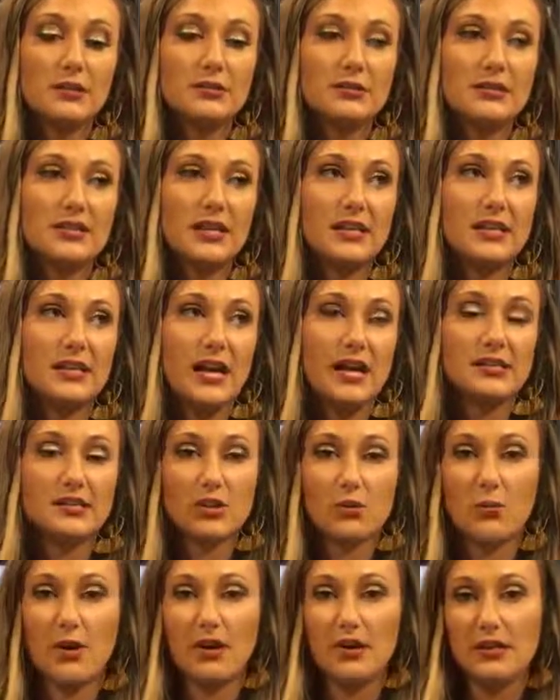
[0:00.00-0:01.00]
to get
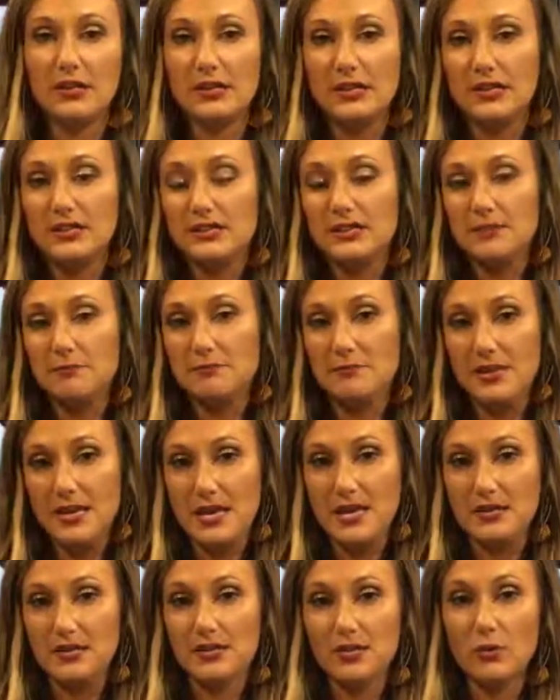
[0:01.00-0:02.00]
to where he needed to
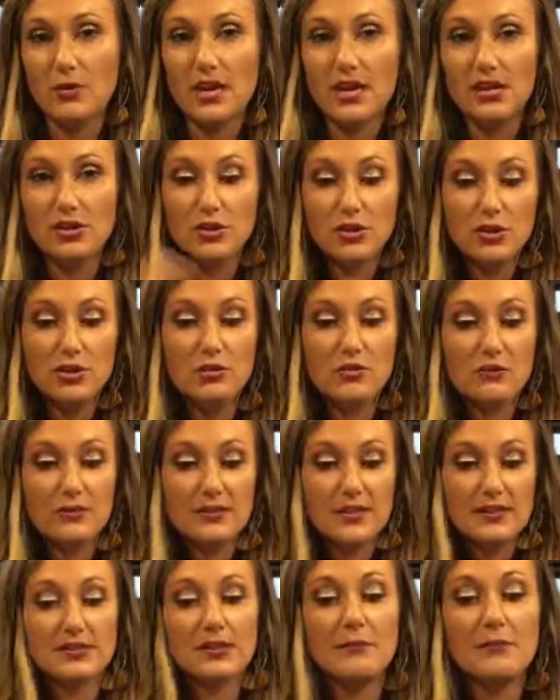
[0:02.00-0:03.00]
be. So he knew,
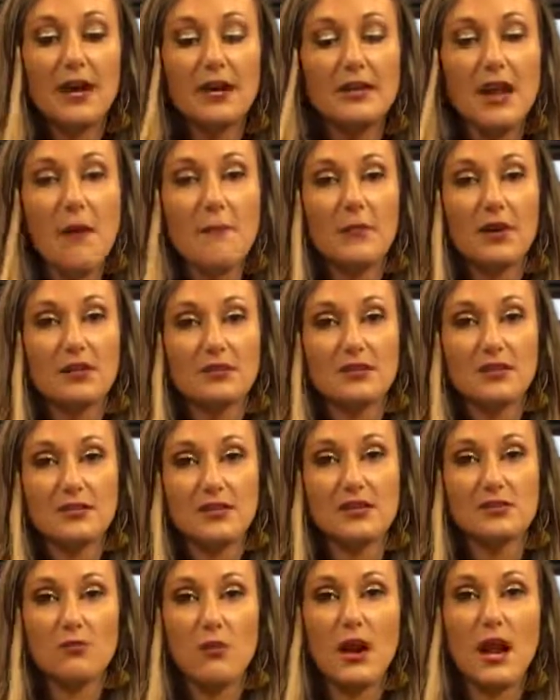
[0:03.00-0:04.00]
these are my numbers, this
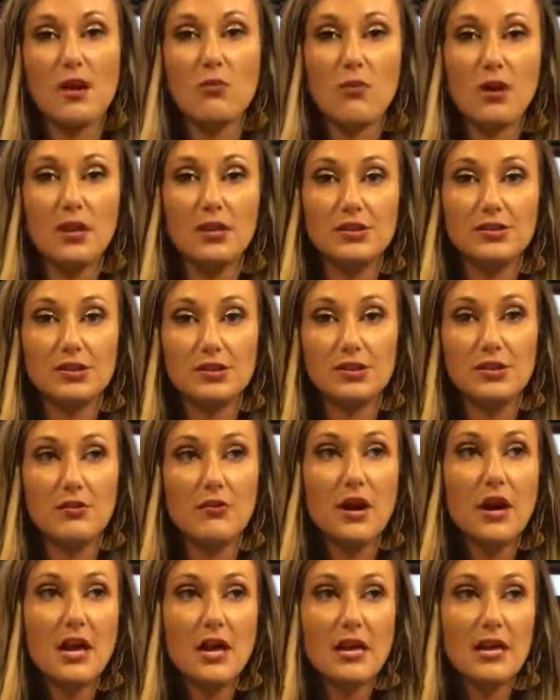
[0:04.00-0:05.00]
is what I want to do.
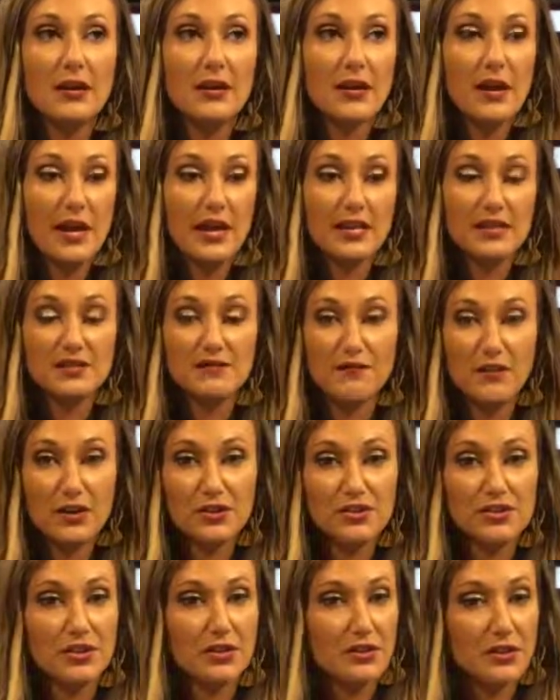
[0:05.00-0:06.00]
In his
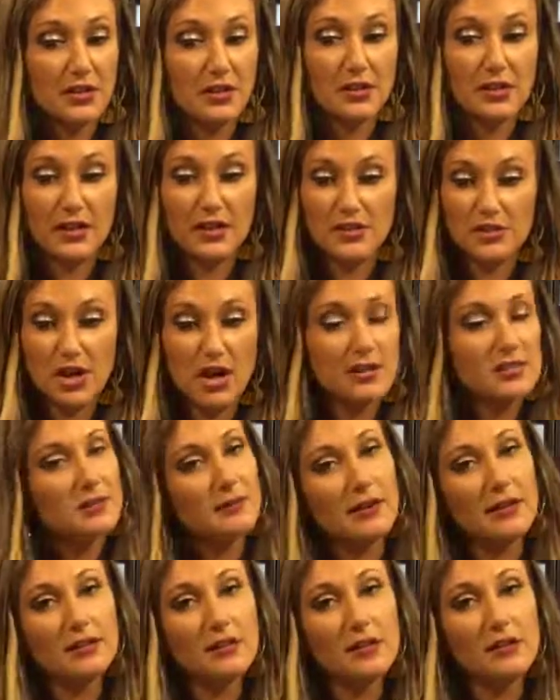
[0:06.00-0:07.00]
first year, he talks
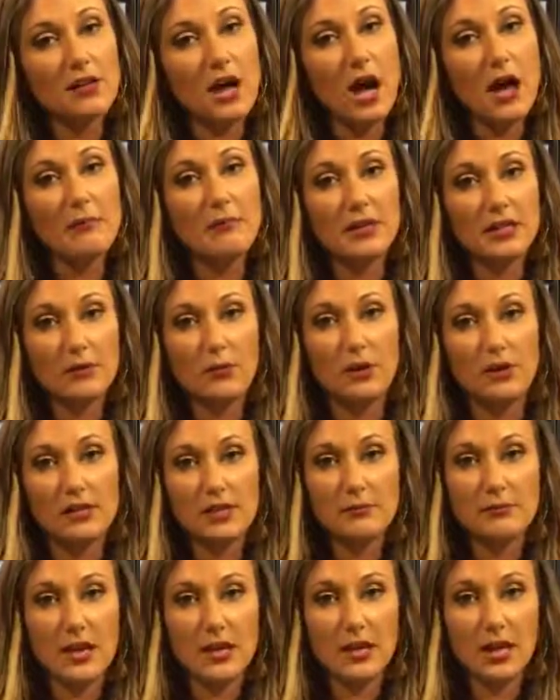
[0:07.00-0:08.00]
about it a lot, but he wanted
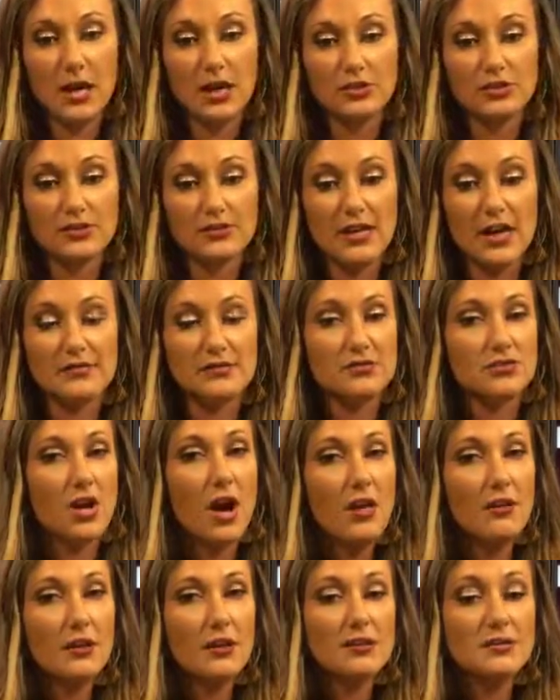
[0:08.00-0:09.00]
to make one hundred thousand
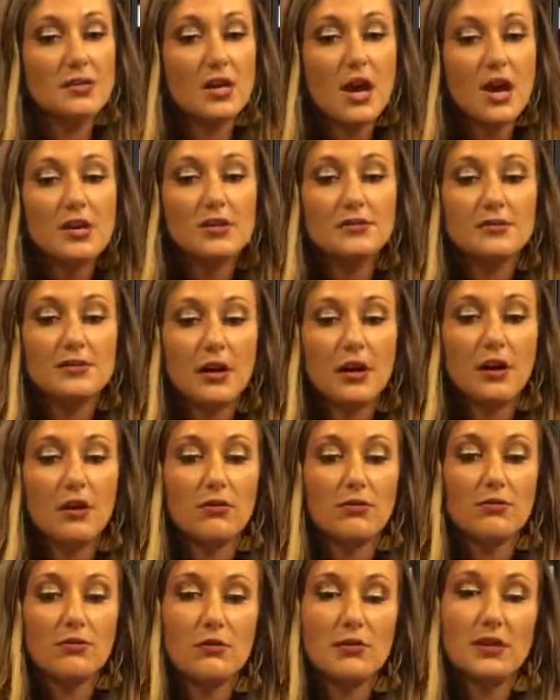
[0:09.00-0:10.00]
dollars,
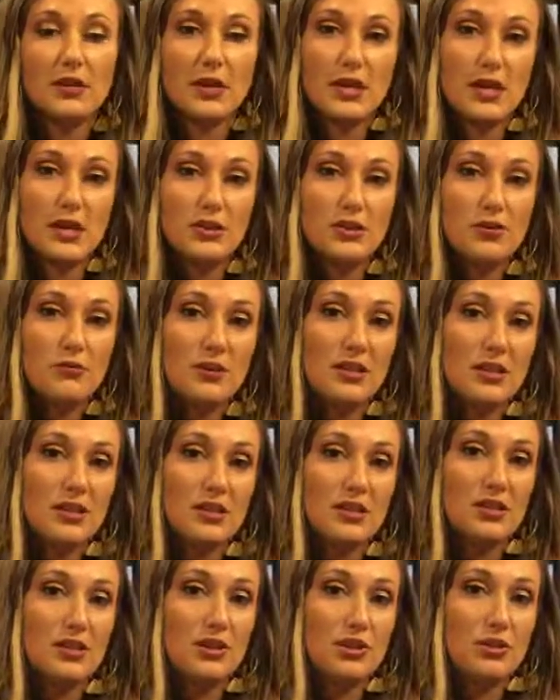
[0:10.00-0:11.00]
so he knew he needed to